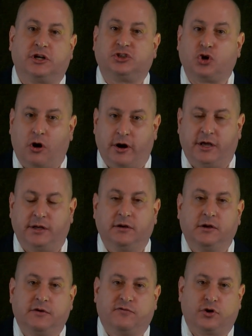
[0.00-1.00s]
to target
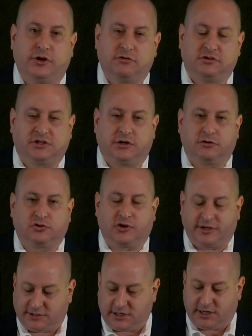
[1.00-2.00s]
for your zero
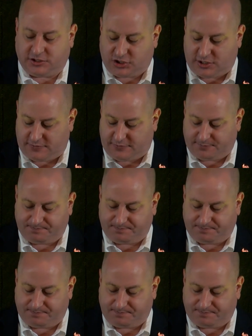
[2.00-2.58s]
trust initiative.